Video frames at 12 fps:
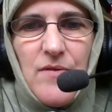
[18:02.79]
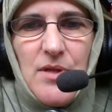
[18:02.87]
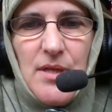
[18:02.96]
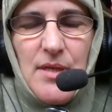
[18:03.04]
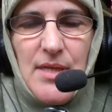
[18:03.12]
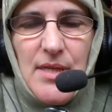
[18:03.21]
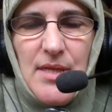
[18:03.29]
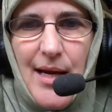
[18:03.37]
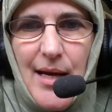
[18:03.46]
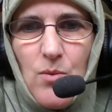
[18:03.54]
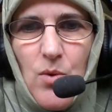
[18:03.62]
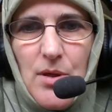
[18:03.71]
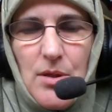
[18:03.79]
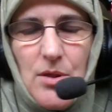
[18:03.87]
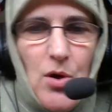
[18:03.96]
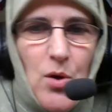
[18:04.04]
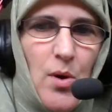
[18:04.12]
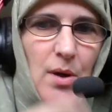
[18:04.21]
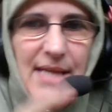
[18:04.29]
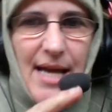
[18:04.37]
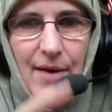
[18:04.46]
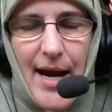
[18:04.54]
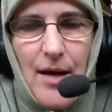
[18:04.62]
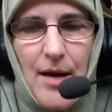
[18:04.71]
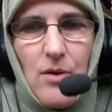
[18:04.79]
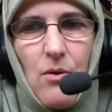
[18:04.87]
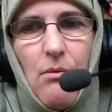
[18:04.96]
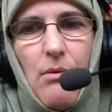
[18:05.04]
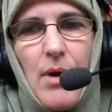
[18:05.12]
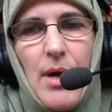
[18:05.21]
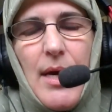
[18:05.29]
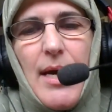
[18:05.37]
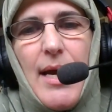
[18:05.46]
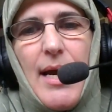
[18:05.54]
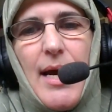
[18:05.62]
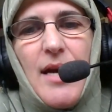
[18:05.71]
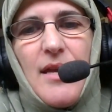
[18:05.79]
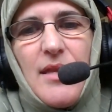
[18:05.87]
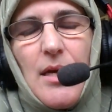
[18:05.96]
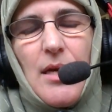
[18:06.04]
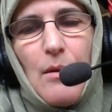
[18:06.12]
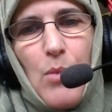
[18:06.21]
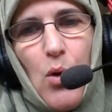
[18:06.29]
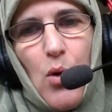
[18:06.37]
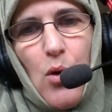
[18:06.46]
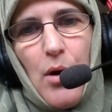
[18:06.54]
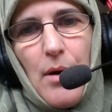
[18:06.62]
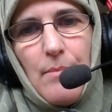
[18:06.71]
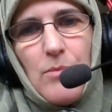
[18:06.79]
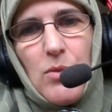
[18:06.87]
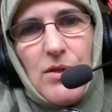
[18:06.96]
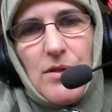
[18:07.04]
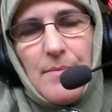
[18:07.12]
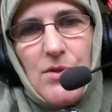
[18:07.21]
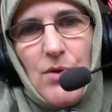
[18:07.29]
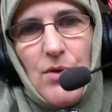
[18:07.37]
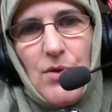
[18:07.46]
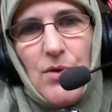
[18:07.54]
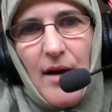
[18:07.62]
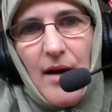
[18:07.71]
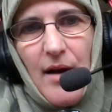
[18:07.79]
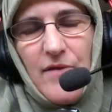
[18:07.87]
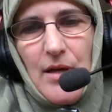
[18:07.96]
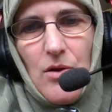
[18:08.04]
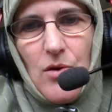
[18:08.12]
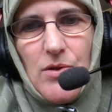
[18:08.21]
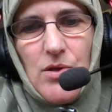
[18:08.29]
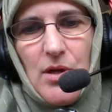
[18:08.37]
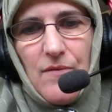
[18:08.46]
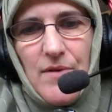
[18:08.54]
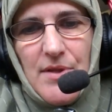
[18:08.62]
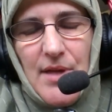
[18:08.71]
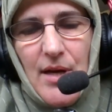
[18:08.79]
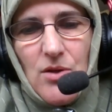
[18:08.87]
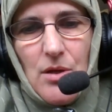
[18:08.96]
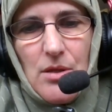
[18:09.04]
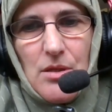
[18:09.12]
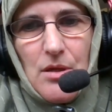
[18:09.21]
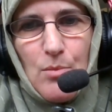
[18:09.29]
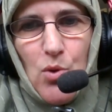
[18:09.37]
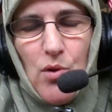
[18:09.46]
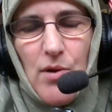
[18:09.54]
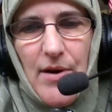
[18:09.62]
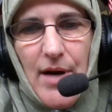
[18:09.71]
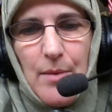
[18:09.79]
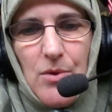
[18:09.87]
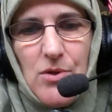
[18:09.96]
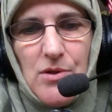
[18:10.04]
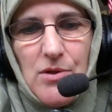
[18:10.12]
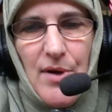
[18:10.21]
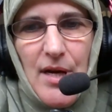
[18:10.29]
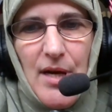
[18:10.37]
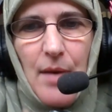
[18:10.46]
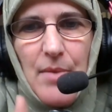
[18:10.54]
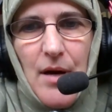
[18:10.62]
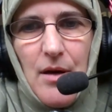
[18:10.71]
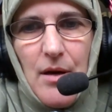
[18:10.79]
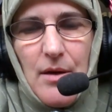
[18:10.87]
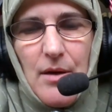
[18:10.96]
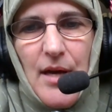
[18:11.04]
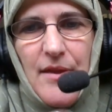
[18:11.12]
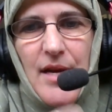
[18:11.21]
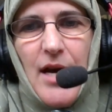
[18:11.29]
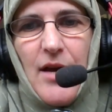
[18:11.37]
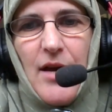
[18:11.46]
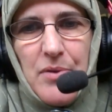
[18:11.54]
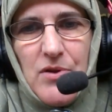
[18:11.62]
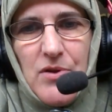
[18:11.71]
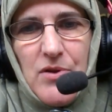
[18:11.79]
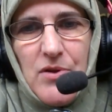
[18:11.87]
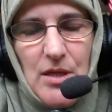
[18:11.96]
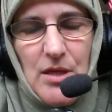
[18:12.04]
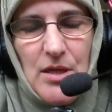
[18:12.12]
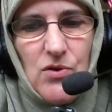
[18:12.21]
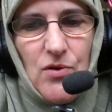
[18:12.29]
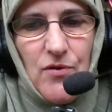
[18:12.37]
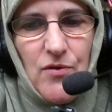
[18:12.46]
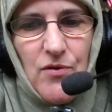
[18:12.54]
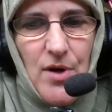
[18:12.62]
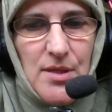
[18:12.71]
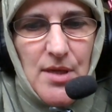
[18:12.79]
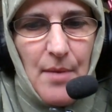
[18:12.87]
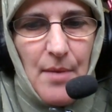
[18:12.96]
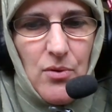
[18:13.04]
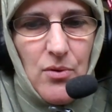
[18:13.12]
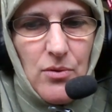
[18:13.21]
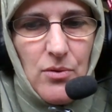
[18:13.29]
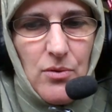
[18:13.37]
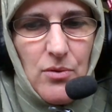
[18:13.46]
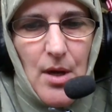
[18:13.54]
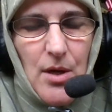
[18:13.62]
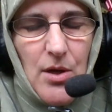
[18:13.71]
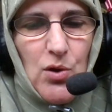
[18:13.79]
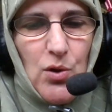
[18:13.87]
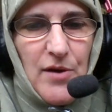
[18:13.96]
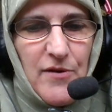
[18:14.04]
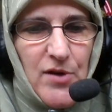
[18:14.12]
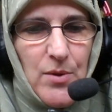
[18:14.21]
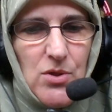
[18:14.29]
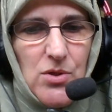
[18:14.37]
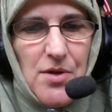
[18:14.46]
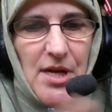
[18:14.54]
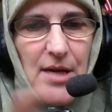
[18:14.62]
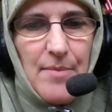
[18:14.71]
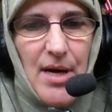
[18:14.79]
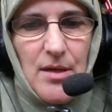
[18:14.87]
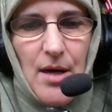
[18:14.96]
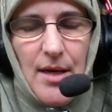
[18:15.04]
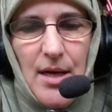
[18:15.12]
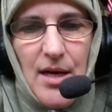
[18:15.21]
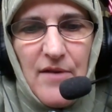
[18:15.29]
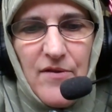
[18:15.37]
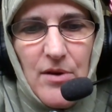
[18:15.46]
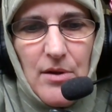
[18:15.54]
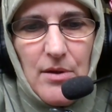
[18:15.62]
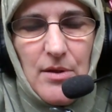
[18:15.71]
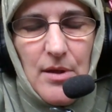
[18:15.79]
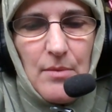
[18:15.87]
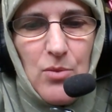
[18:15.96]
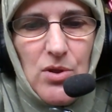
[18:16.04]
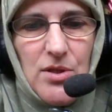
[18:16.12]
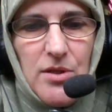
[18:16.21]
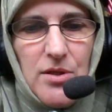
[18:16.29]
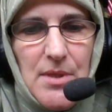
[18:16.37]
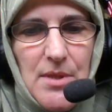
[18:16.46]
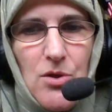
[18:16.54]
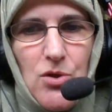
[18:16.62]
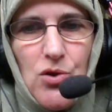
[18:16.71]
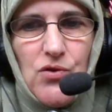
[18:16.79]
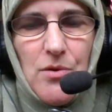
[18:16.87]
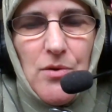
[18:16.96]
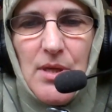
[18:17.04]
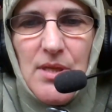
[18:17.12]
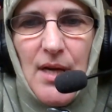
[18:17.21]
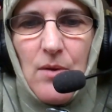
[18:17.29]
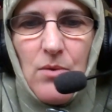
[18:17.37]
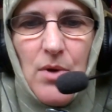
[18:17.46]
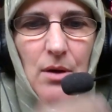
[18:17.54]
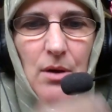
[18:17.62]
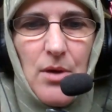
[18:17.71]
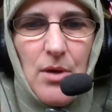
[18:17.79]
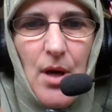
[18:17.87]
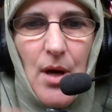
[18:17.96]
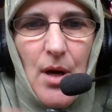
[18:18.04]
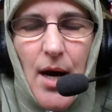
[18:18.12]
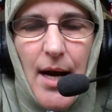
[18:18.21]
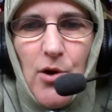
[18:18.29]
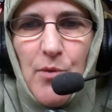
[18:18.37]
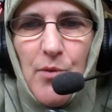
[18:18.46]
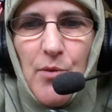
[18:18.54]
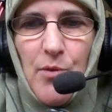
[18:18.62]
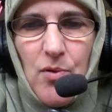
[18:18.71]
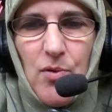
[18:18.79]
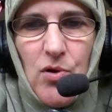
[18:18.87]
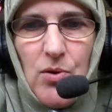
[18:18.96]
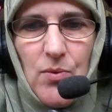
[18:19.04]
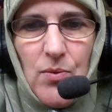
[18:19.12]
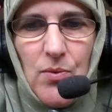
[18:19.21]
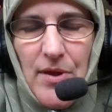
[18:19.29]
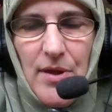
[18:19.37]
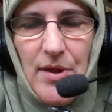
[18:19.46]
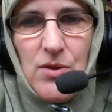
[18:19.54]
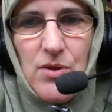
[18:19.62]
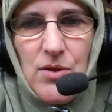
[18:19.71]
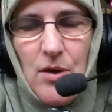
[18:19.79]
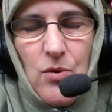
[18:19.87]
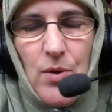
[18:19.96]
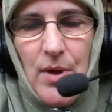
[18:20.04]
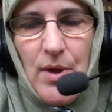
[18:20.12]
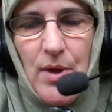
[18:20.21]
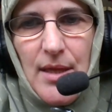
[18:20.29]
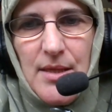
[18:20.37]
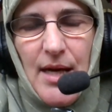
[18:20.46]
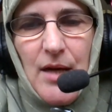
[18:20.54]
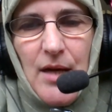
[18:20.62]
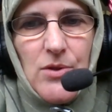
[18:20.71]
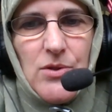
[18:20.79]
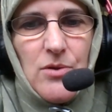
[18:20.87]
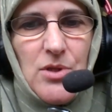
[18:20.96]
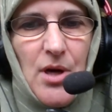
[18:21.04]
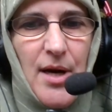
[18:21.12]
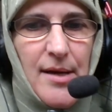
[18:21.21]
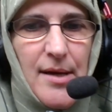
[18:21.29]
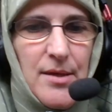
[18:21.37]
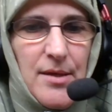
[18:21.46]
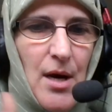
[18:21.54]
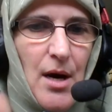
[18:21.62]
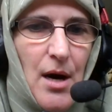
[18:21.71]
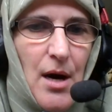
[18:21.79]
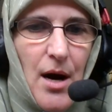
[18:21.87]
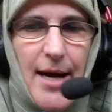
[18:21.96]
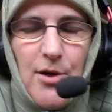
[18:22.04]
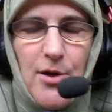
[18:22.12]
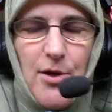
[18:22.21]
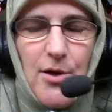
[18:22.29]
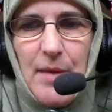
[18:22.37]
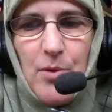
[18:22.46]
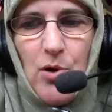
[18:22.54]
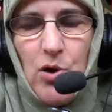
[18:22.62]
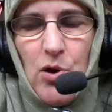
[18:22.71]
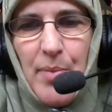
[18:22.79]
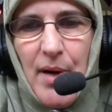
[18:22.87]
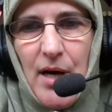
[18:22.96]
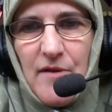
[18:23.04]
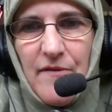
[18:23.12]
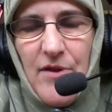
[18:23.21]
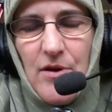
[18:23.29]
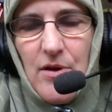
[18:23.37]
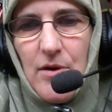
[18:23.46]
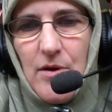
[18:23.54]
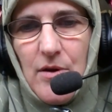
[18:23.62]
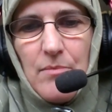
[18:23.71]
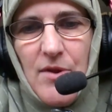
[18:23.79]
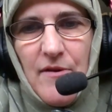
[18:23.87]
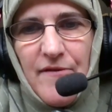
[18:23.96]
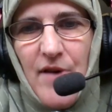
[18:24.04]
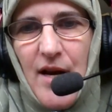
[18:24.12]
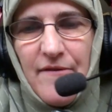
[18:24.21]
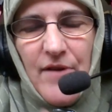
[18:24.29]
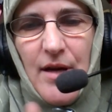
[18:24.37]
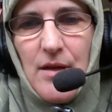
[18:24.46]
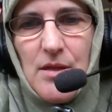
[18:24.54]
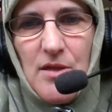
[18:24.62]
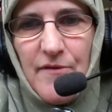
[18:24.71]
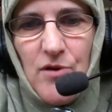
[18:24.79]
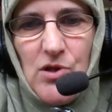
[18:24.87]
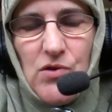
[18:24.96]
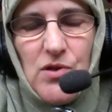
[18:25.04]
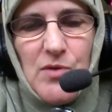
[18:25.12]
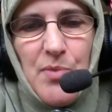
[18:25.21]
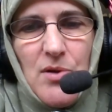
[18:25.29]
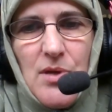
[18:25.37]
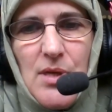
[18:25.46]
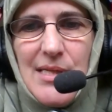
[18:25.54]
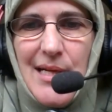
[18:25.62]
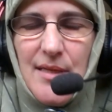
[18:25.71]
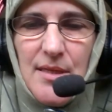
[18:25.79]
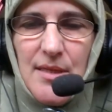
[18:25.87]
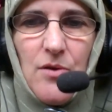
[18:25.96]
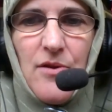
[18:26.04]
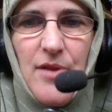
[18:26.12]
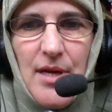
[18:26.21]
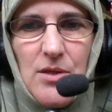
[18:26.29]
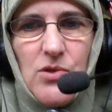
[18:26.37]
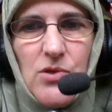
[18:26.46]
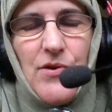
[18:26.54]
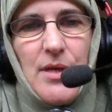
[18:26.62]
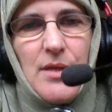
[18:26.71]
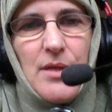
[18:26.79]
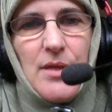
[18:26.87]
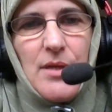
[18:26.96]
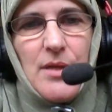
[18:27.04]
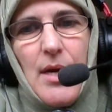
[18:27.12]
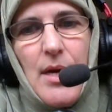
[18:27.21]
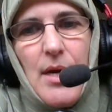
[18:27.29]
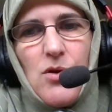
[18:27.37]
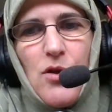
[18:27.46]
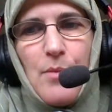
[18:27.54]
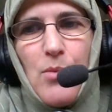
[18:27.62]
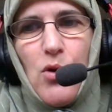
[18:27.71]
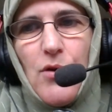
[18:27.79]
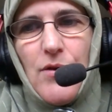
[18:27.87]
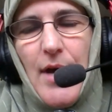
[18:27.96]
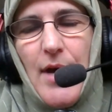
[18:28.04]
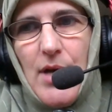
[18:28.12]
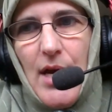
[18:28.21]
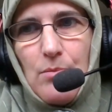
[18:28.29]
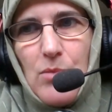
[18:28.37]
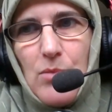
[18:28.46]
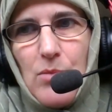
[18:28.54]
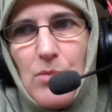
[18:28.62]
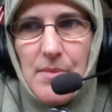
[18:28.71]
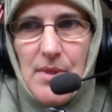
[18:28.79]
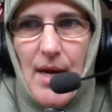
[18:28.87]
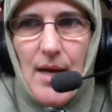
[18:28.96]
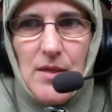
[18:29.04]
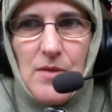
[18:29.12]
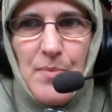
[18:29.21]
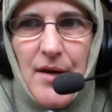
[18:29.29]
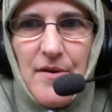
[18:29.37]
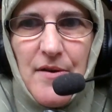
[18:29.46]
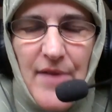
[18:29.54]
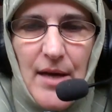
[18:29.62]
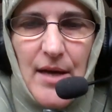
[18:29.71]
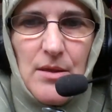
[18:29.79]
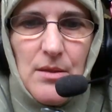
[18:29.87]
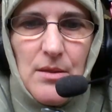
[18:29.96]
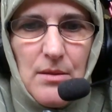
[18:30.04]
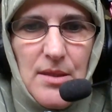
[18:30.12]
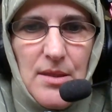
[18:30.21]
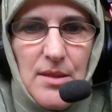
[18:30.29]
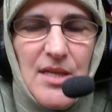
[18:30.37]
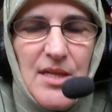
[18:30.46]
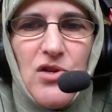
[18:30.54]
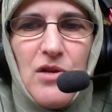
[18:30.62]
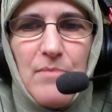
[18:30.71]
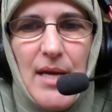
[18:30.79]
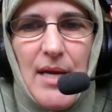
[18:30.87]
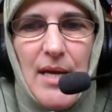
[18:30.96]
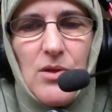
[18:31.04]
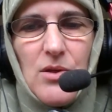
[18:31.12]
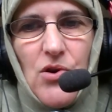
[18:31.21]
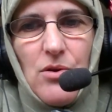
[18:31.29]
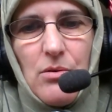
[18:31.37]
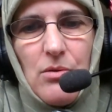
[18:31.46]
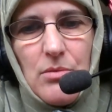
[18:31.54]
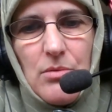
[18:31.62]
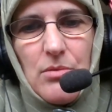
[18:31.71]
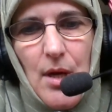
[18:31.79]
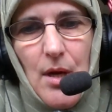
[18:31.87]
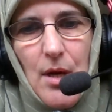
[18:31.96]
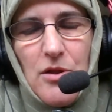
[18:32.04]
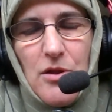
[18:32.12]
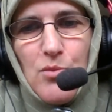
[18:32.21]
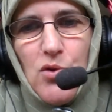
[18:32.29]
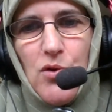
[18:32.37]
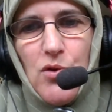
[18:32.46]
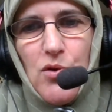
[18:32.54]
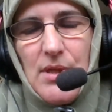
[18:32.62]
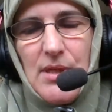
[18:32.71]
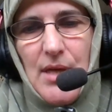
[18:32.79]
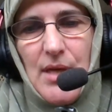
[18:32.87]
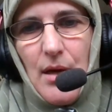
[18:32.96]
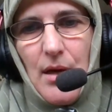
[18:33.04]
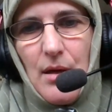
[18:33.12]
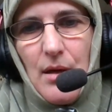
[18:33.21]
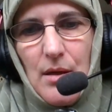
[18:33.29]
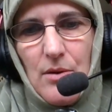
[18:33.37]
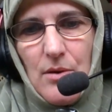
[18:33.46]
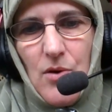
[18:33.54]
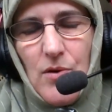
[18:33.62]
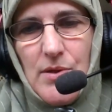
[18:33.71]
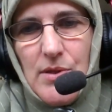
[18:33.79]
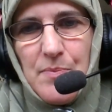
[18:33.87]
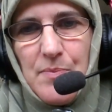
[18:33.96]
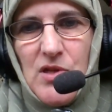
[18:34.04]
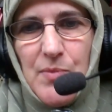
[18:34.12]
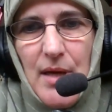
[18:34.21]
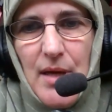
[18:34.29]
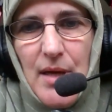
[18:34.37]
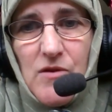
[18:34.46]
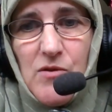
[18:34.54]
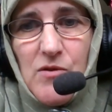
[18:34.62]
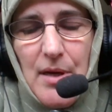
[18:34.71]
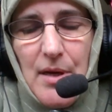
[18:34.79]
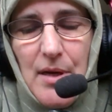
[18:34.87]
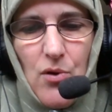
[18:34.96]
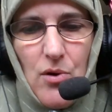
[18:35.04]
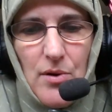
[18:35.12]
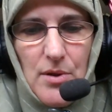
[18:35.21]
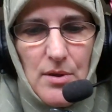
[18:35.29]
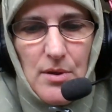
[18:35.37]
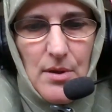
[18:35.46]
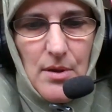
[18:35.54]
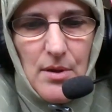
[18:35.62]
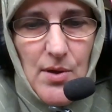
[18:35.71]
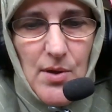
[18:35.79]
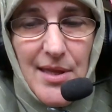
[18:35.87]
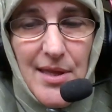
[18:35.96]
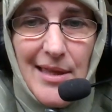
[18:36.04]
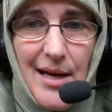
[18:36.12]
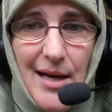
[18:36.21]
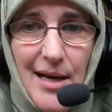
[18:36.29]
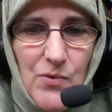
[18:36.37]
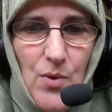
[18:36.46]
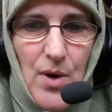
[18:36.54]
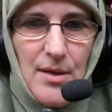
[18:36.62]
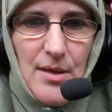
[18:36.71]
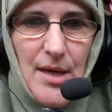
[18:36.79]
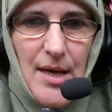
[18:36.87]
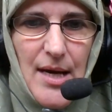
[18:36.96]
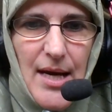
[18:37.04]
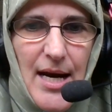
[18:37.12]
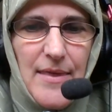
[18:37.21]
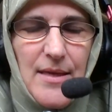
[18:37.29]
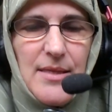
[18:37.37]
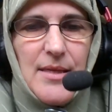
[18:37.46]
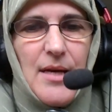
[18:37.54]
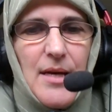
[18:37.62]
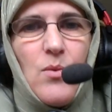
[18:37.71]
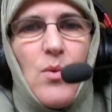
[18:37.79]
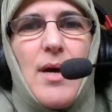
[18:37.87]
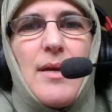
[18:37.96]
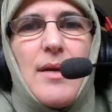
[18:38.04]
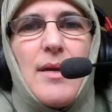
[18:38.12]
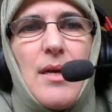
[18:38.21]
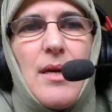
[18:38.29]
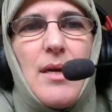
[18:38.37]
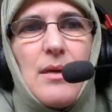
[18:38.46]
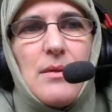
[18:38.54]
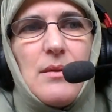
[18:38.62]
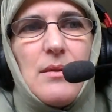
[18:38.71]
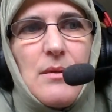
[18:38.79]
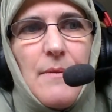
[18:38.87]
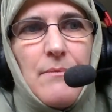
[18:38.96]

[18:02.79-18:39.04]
today, and what's our angle. I think the more Muslims you have in those conversations, the more they're able to bring up the other perspectives. So, for example, if we were talking about 9/11, the Muslims in the newsroom could say, "Well, I know people who were in the towers who died. I know people who were part of the firefighters, the first responders. Let's tell their stories." So the more that you get Muslims as part of that decision-making circle, the more you'll see those perspectives being brought. So I think that's one. And the second one is